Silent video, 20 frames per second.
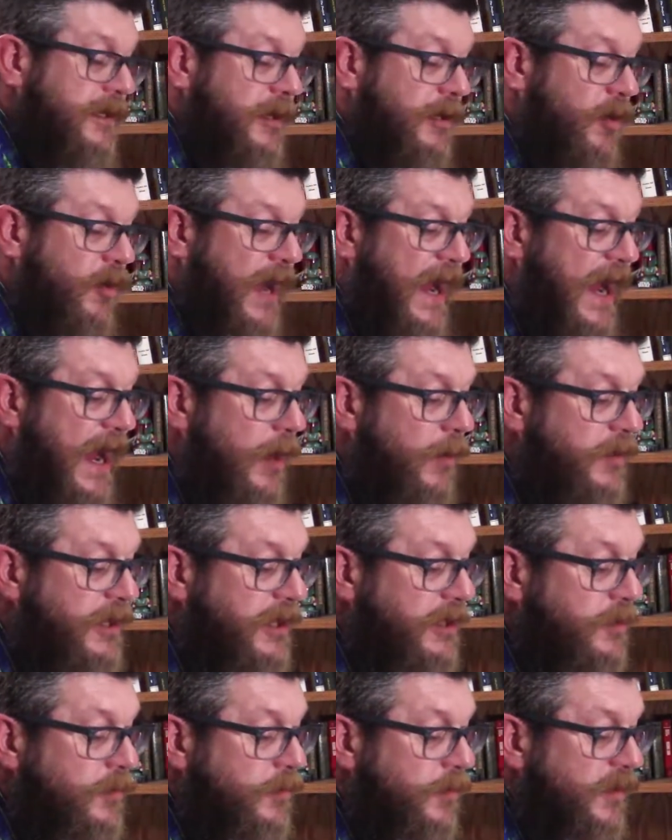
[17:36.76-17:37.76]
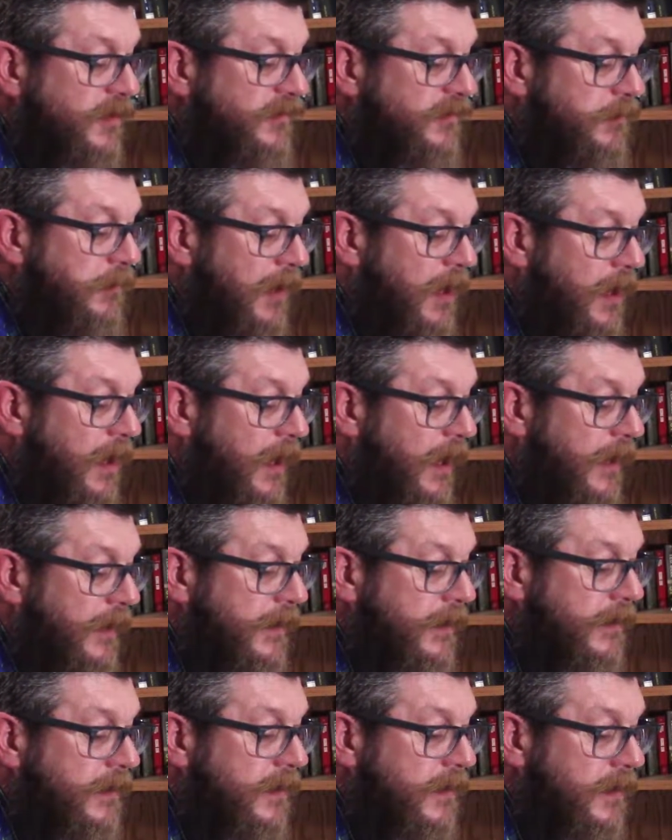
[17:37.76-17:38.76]
how do you
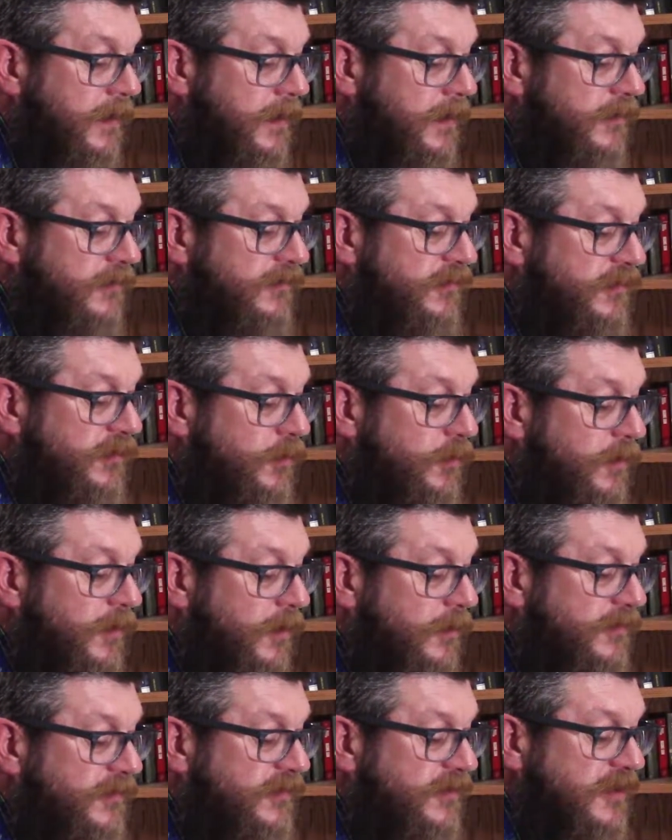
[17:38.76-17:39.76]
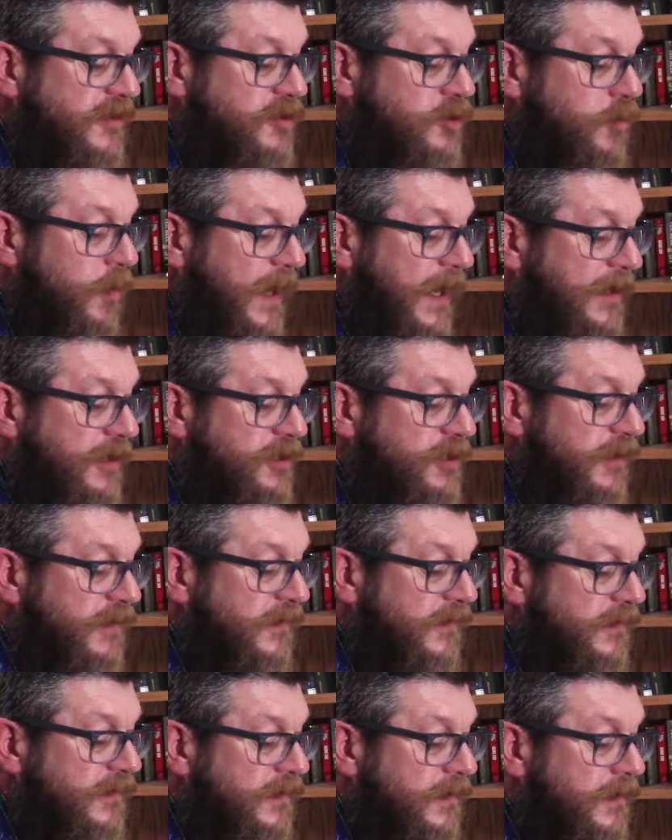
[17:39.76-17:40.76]
respond to those
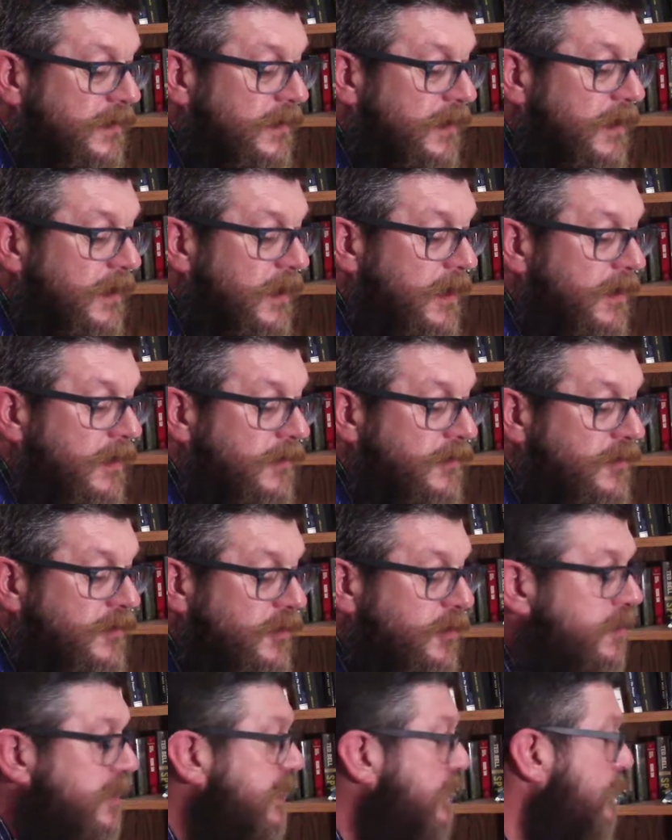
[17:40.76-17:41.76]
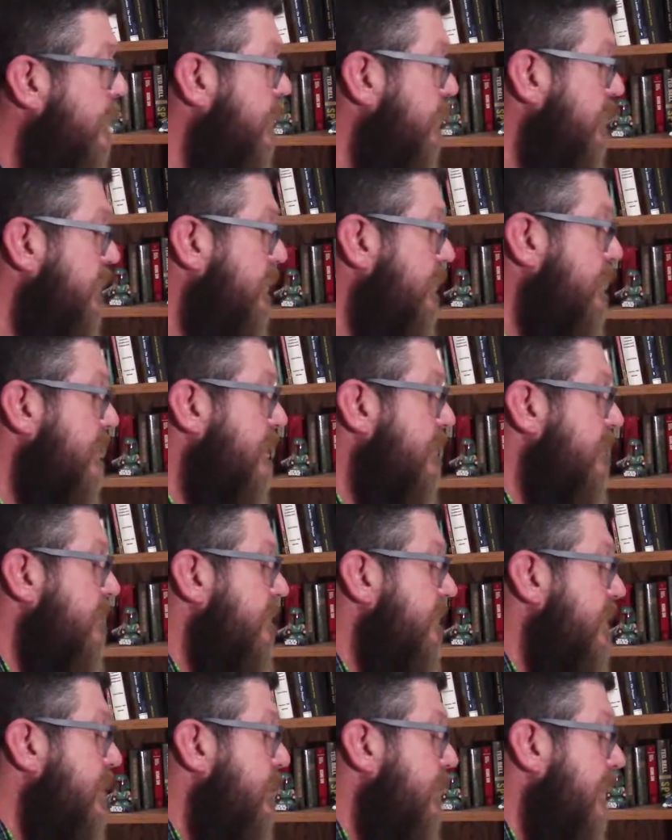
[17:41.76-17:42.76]
situations? Do you
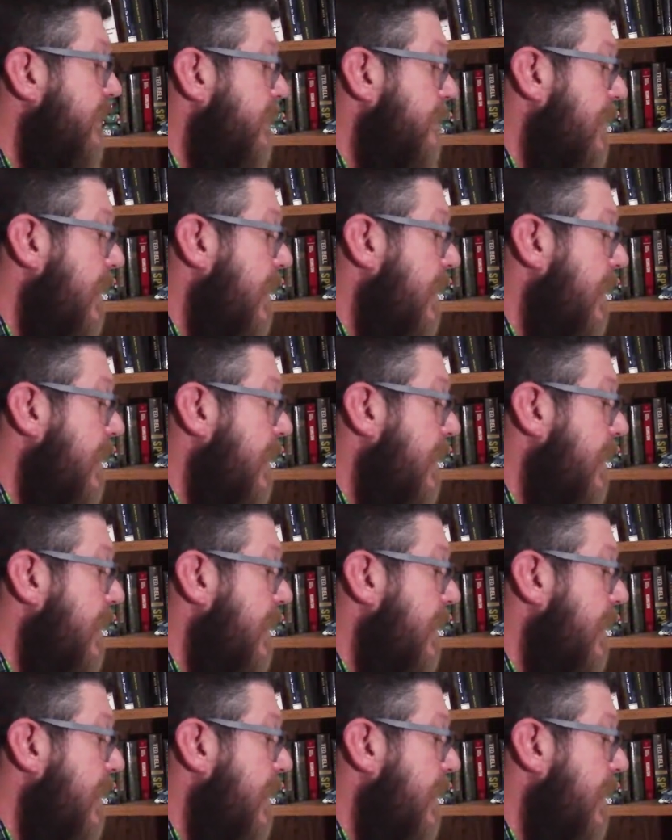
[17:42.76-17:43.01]
view them